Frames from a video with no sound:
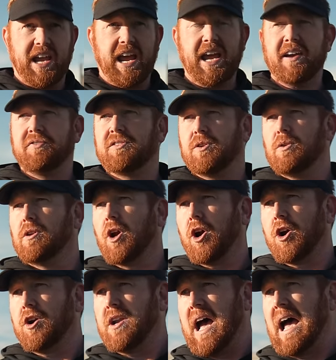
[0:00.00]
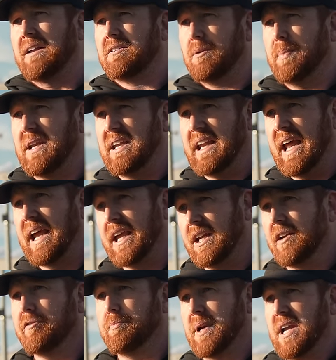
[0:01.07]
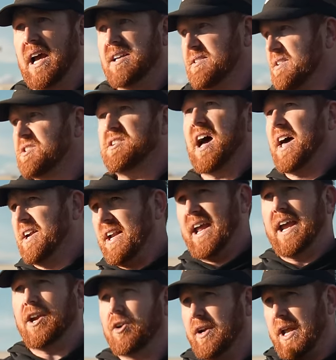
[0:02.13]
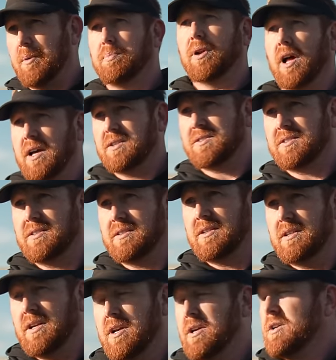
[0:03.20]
they have to learn not to be negative because it's not an A or an A plus. Right.